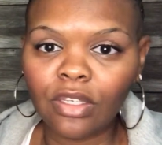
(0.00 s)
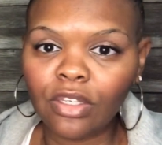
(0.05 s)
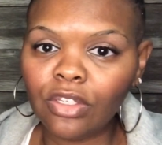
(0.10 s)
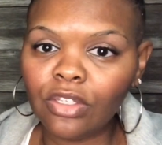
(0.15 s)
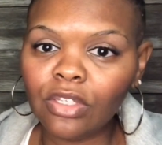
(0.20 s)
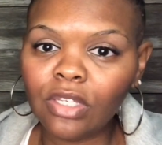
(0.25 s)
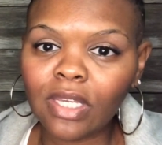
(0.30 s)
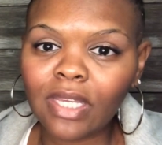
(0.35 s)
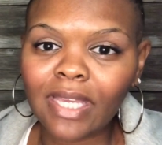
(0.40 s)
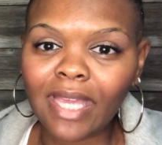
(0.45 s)

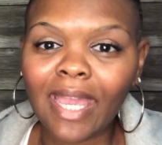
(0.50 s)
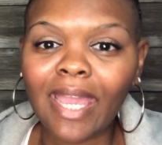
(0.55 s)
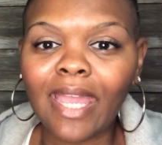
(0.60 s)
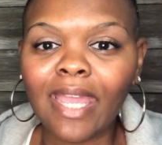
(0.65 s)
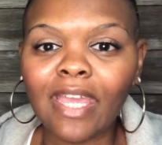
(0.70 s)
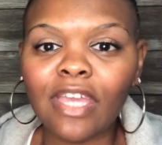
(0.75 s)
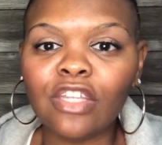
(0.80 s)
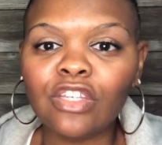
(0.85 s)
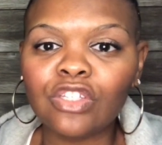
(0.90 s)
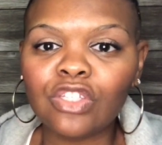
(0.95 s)
You
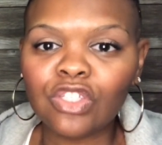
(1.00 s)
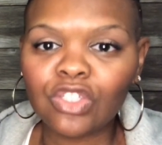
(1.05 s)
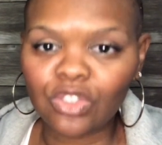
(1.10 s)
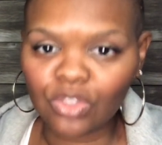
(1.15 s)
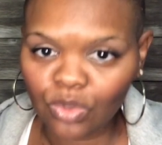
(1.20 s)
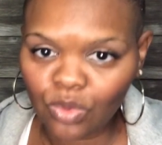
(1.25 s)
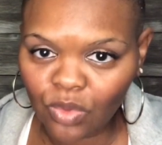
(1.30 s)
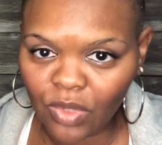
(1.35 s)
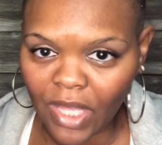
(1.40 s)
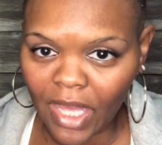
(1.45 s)
can't
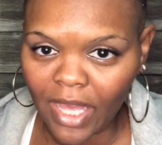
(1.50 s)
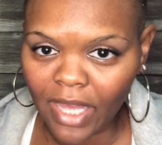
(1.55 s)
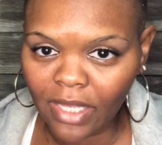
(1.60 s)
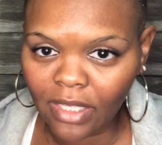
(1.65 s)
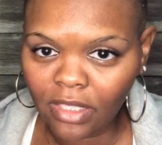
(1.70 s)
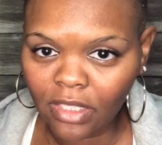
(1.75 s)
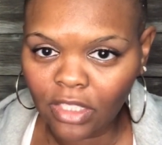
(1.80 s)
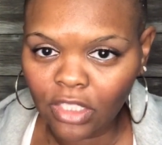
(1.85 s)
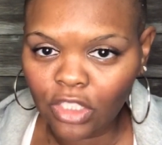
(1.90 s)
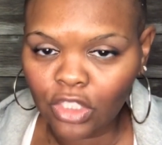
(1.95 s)
do that.
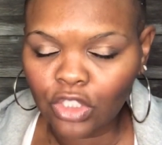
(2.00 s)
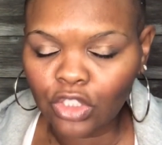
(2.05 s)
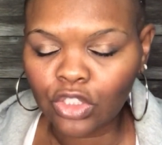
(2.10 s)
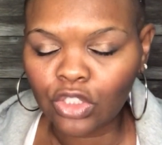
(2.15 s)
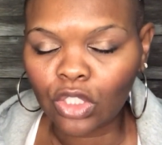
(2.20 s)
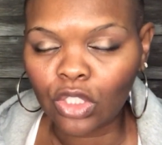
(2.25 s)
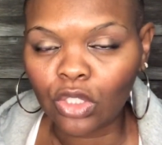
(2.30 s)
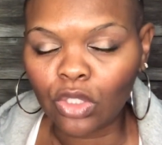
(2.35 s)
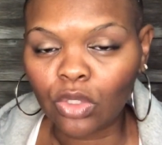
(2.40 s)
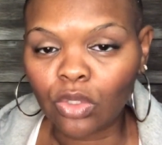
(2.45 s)

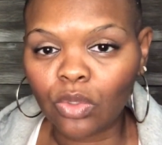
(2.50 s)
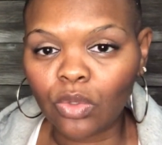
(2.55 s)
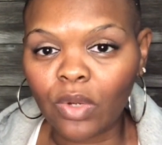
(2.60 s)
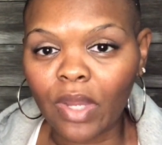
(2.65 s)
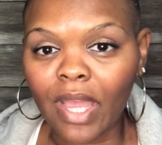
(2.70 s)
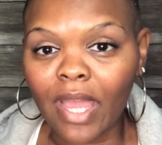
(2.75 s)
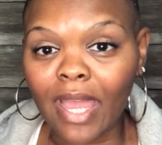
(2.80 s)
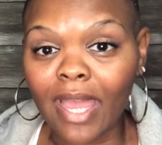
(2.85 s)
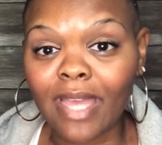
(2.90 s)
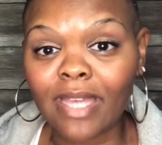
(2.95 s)
So
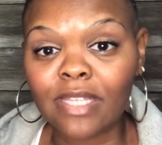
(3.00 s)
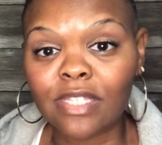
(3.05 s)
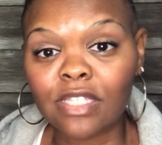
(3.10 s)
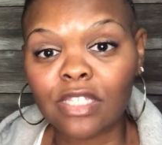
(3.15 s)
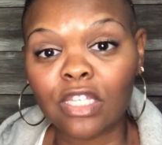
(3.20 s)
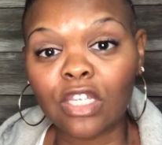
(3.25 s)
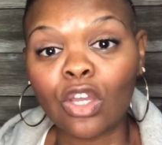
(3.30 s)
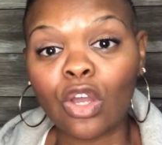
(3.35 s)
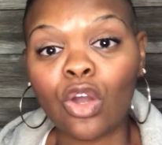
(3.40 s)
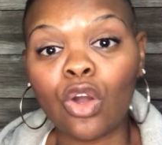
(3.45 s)
as
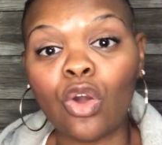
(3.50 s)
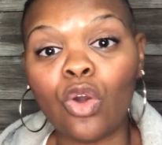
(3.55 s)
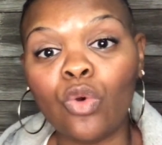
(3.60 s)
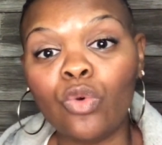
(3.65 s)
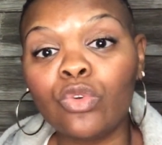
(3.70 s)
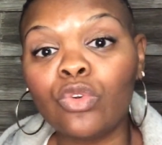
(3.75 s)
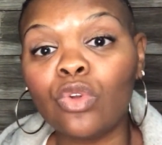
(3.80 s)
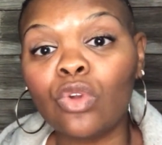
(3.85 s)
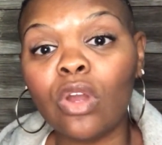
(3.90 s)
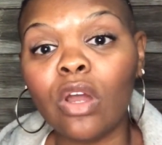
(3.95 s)
the
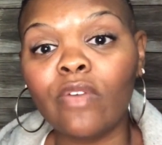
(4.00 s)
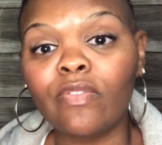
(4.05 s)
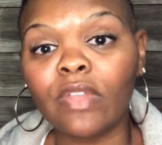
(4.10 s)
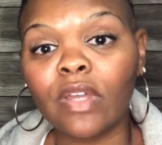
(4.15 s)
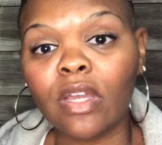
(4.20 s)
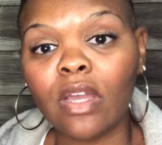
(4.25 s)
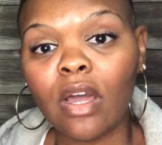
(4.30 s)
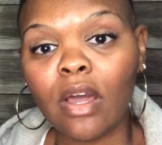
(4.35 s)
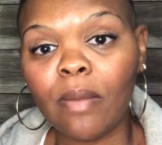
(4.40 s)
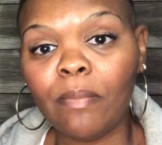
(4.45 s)
owner of the
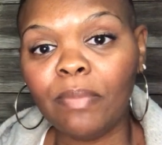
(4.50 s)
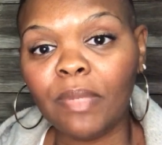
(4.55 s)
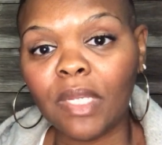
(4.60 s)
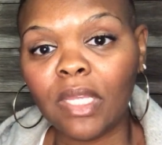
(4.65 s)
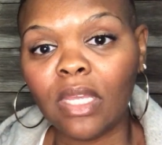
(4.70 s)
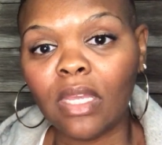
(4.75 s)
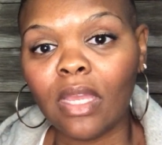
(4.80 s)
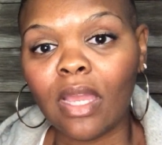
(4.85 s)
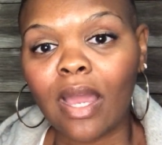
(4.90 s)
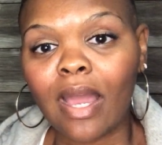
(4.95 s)

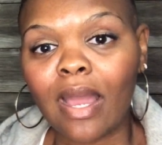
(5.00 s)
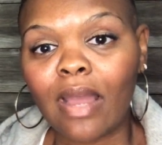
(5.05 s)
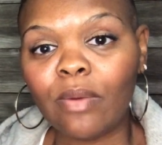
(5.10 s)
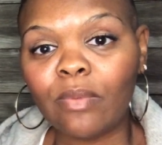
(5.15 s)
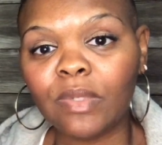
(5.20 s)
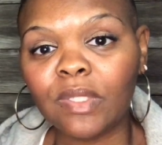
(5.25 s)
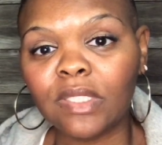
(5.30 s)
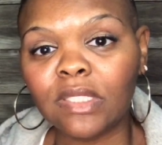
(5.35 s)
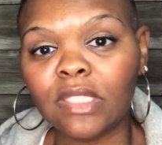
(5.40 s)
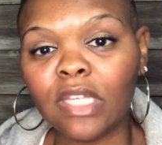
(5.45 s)
company, I
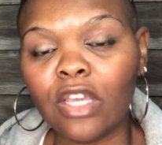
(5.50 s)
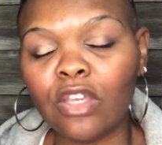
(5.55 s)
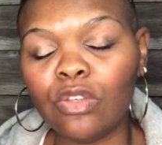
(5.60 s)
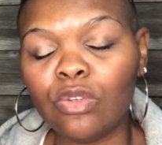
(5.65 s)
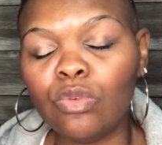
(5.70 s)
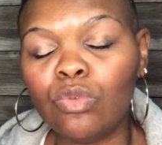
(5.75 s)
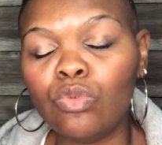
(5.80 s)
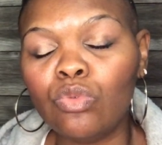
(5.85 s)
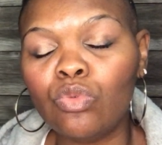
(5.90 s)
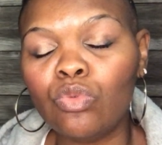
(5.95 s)
would say
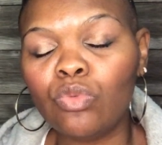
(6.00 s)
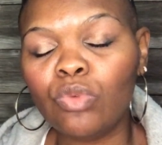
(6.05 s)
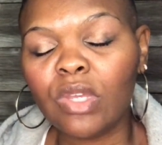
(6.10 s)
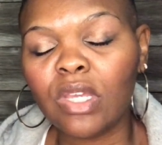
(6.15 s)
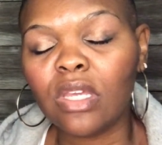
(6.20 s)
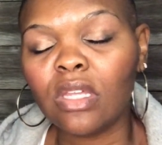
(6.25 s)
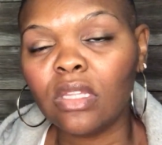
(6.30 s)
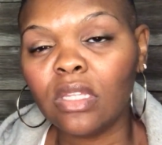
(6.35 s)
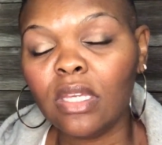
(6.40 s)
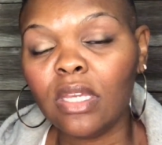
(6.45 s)
you
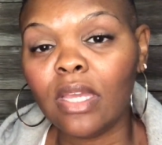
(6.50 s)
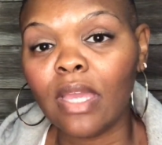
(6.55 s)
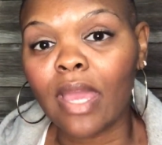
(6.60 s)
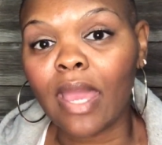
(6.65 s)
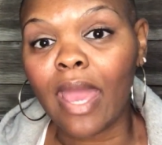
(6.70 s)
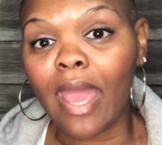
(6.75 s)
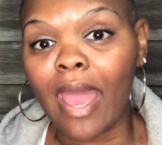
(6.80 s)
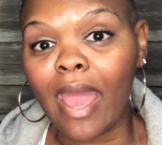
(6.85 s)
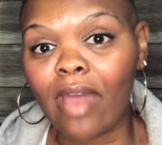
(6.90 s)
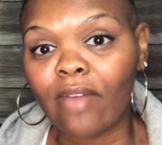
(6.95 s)
really
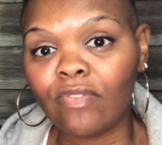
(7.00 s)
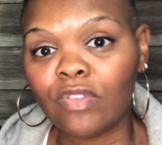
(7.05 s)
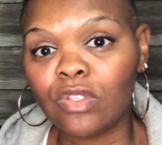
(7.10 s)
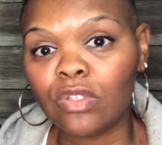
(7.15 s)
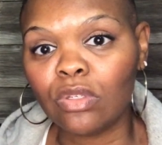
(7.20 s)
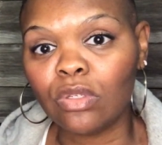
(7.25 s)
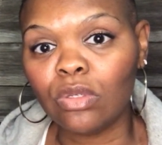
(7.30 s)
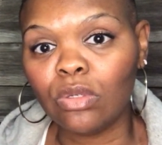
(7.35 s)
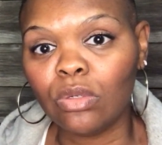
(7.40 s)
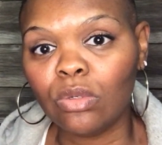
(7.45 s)
have
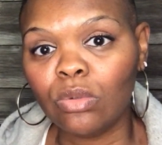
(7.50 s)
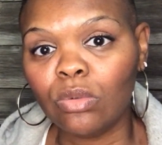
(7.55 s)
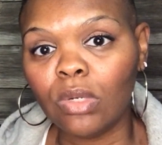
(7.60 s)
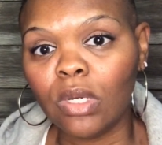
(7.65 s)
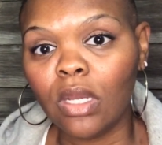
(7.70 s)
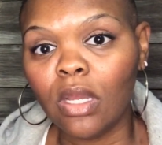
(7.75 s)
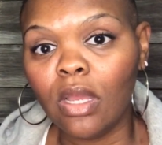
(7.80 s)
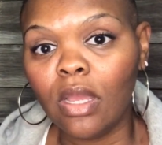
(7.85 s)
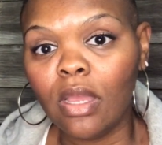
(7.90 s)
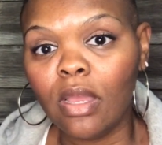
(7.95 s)
to
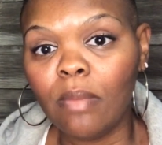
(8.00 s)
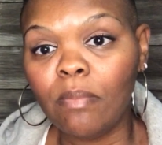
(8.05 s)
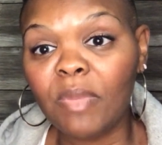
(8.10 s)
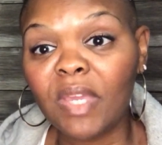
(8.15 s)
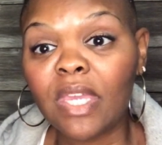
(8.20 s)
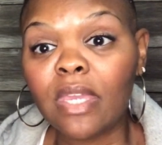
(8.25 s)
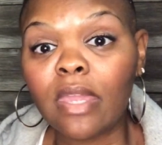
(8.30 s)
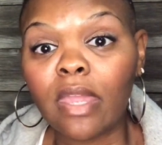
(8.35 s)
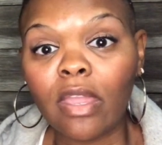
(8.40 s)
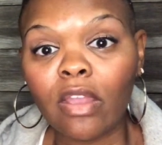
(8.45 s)

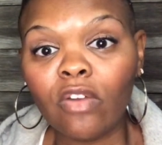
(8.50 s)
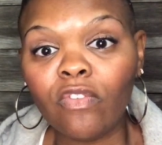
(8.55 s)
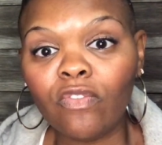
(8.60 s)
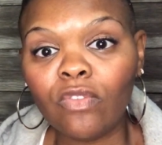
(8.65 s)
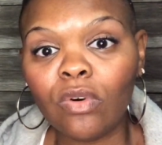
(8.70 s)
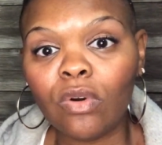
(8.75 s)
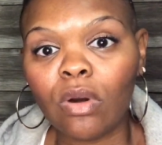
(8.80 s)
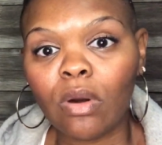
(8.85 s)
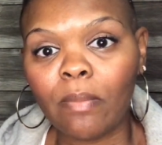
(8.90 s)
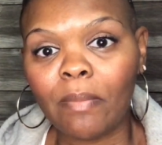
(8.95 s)
be
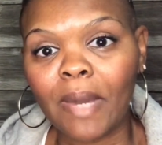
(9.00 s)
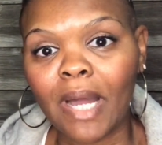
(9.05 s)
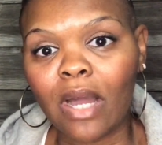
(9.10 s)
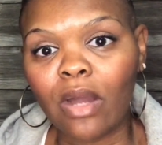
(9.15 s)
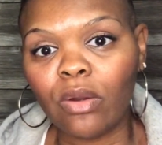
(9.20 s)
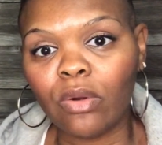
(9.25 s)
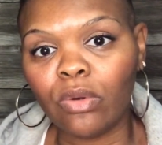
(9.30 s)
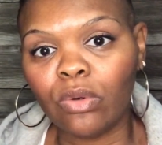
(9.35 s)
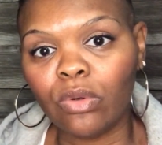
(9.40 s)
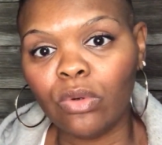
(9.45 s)
careful
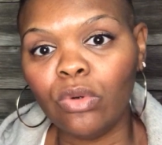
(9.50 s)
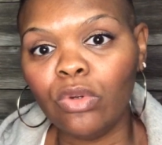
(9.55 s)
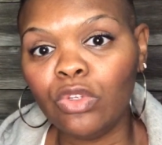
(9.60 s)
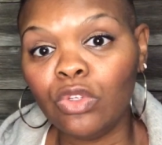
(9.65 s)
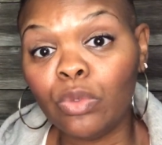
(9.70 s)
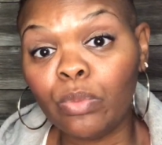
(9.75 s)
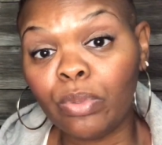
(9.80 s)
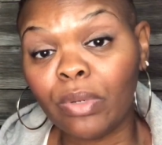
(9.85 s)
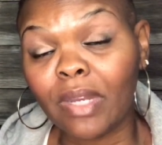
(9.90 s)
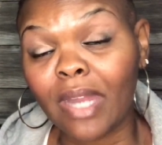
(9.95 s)
about who you
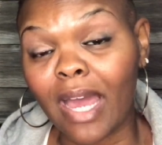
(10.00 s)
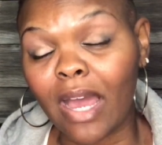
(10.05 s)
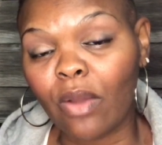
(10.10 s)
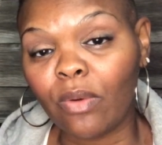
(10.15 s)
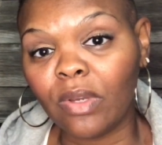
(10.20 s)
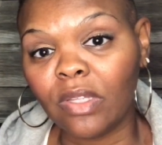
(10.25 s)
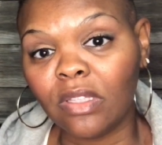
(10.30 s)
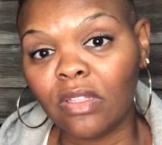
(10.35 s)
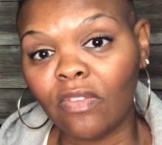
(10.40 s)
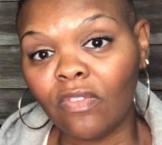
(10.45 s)
put out
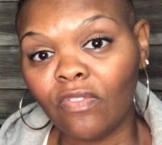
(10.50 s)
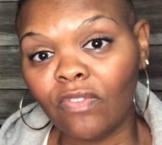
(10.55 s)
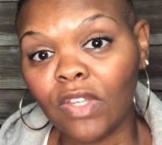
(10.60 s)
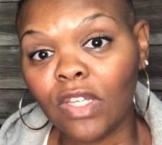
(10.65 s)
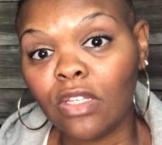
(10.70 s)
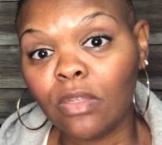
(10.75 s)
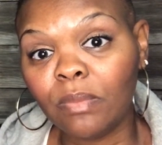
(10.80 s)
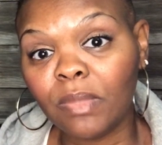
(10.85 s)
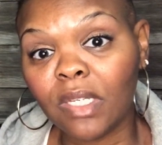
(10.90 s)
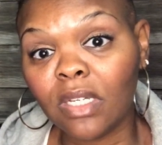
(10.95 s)
in the
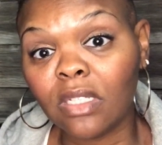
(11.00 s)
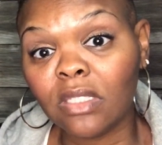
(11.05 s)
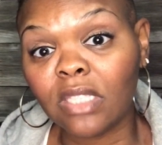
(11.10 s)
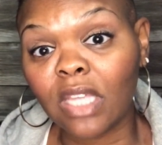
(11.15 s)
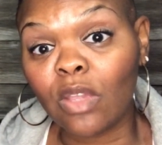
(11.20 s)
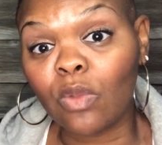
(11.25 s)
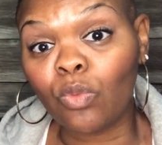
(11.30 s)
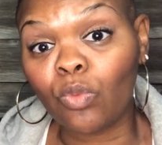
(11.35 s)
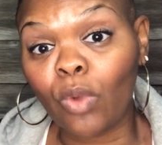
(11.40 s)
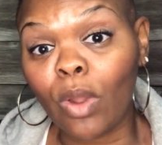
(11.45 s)
field, because
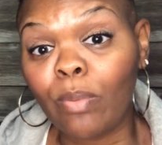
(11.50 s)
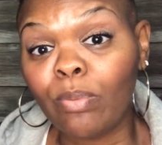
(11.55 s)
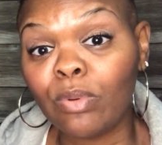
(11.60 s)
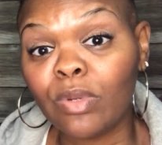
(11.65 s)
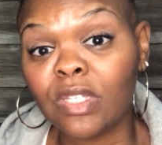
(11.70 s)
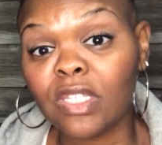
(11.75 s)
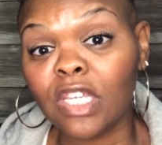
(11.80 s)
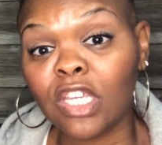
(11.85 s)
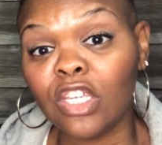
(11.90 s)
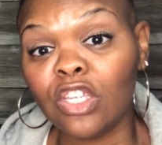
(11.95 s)
they
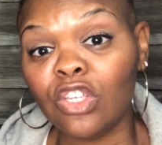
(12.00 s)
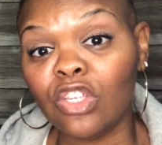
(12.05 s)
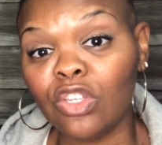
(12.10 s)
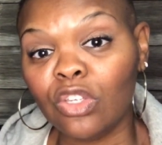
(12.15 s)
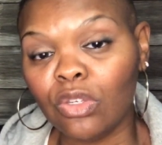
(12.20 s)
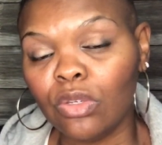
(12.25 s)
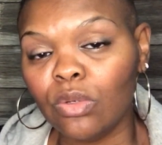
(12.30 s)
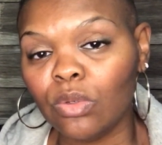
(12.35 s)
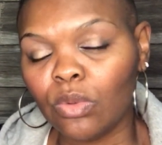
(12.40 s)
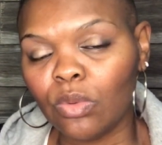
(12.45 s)
represent
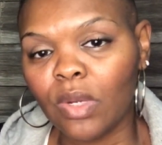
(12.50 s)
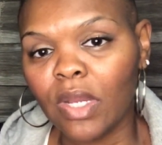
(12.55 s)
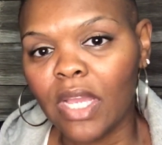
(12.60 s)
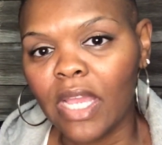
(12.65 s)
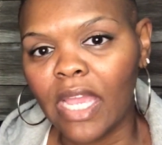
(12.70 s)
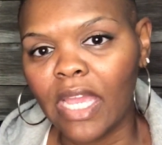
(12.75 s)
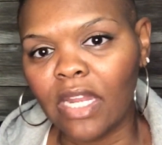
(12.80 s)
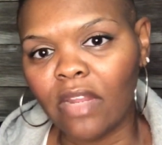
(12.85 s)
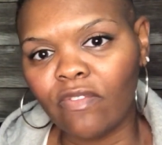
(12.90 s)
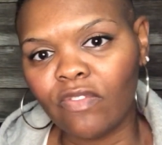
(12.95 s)
you.
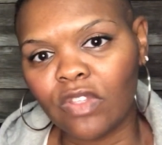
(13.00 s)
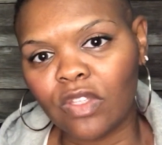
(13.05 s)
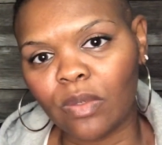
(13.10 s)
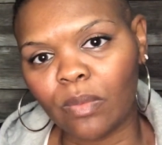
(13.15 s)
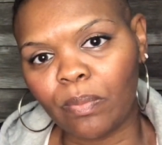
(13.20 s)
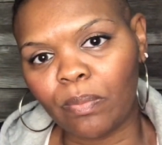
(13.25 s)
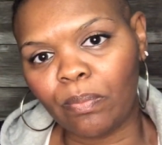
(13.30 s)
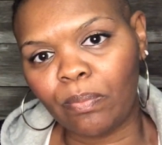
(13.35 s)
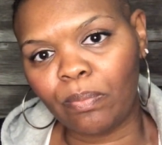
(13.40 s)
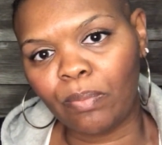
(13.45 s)
And if the
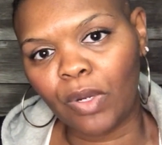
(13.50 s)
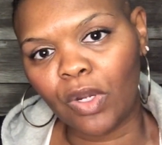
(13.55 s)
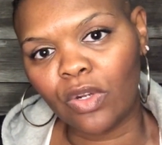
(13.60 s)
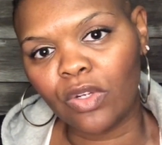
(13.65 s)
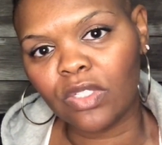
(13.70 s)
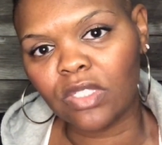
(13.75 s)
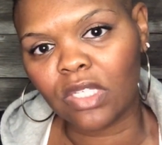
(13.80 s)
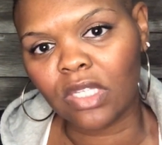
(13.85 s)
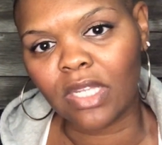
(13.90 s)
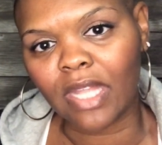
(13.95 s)

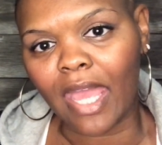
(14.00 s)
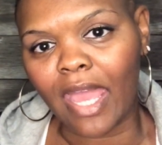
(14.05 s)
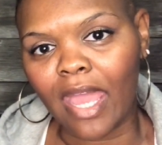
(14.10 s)
person